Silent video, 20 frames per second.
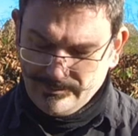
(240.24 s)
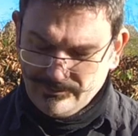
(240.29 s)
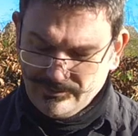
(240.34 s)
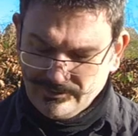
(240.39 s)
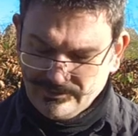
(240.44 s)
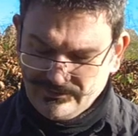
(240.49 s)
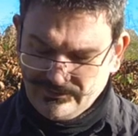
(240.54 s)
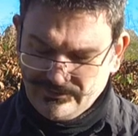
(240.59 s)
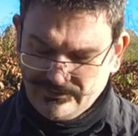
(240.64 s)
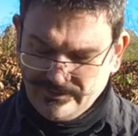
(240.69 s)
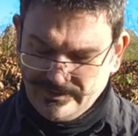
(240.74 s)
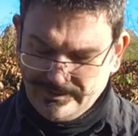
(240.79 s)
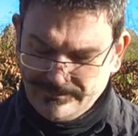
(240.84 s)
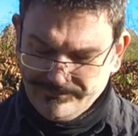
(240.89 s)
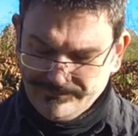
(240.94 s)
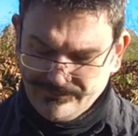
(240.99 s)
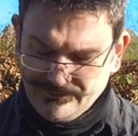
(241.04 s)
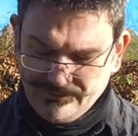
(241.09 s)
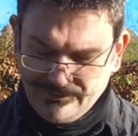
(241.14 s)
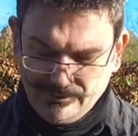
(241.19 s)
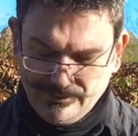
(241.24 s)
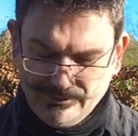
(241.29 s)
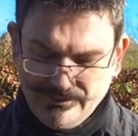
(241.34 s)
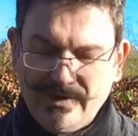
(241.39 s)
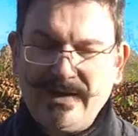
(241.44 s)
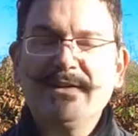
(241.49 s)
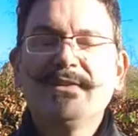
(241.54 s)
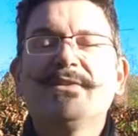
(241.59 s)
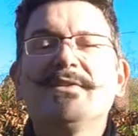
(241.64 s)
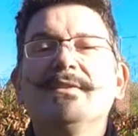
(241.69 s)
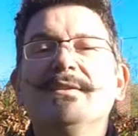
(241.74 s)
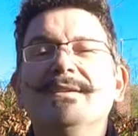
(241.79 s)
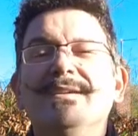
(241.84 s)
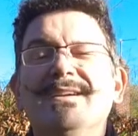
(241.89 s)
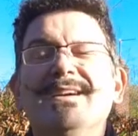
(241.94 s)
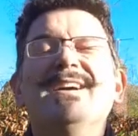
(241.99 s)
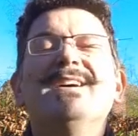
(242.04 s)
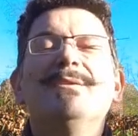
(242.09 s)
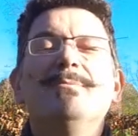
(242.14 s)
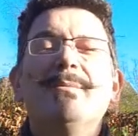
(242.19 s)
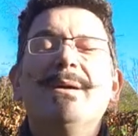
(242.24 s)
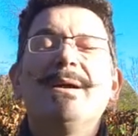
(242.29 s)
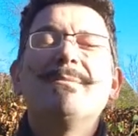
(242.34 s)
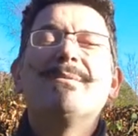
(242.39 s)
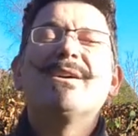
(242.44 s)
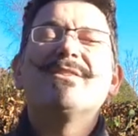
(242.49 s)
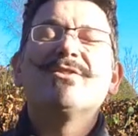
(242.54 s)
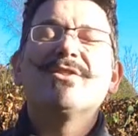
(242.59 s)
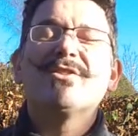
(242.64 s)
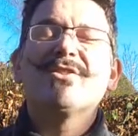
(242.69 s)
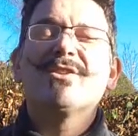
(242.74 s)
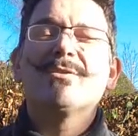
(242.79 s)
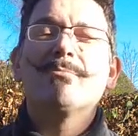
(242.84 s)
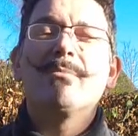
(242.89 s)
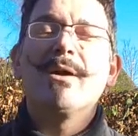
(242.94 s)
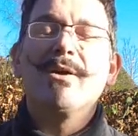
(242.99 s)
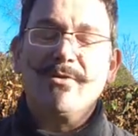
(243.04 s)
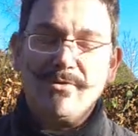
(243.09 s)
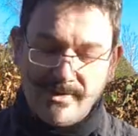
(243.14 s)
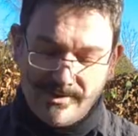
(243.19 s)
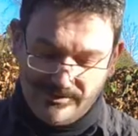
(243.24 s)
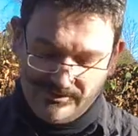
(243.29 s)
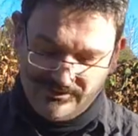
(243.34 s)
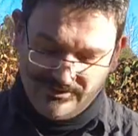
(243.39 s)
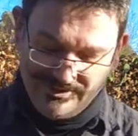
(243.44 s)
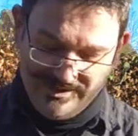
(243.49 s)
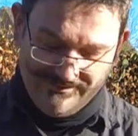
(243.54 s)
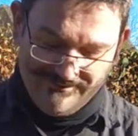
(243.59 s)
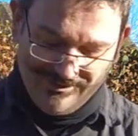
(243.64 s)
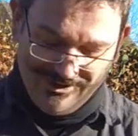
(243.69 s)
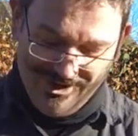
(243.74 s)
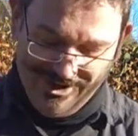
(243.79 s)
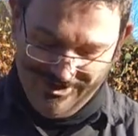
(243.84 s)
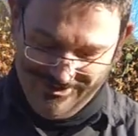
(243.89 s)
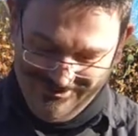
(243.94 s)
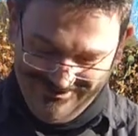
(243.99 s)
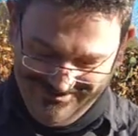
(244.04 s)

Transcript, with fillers: got two sets. Maybe I've just got a bonus, you never know.